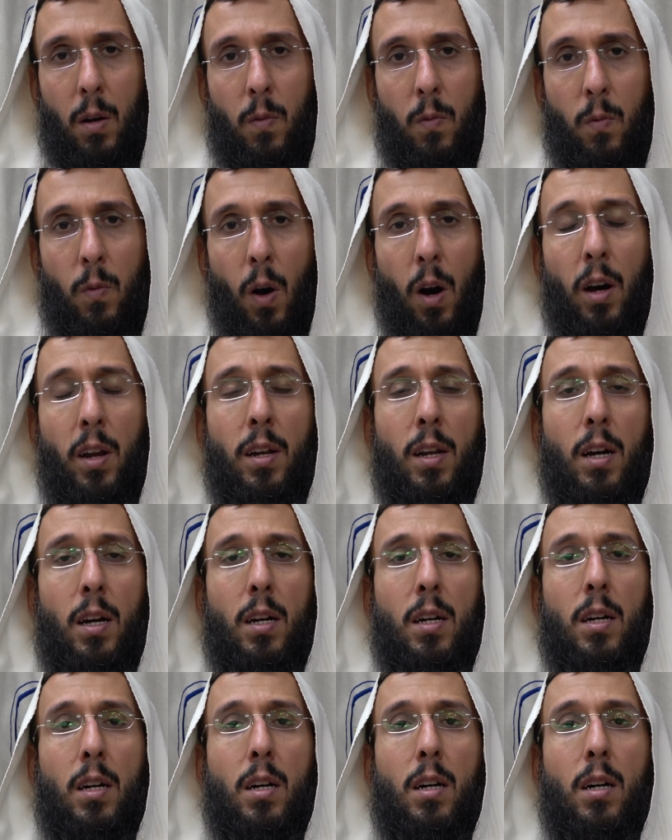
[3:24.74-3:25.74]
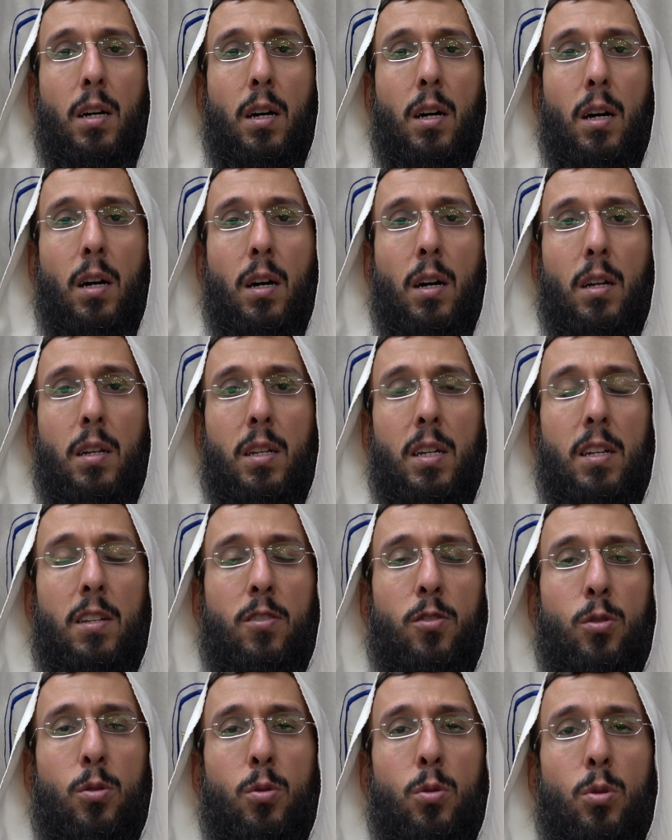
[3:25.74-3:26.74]
One needs
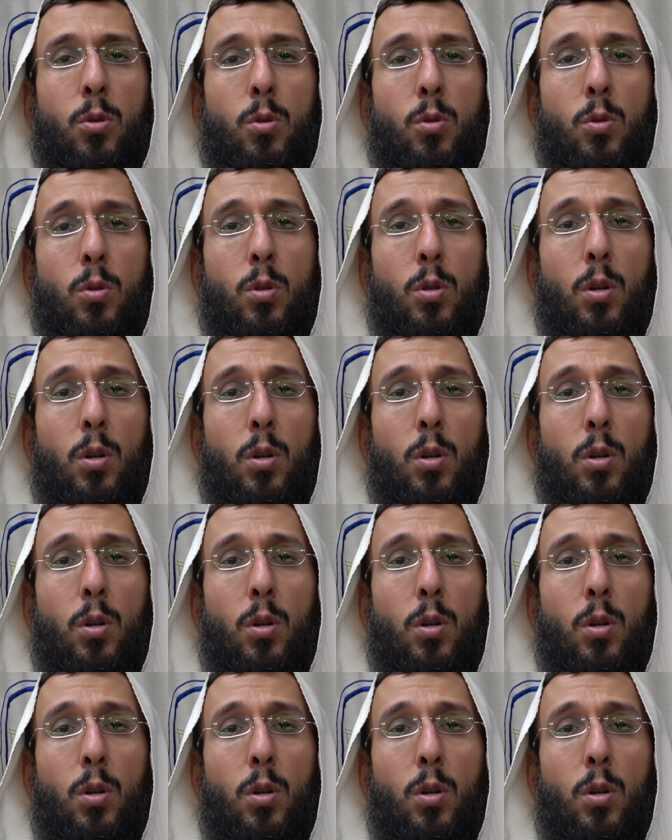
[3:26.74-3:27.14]
to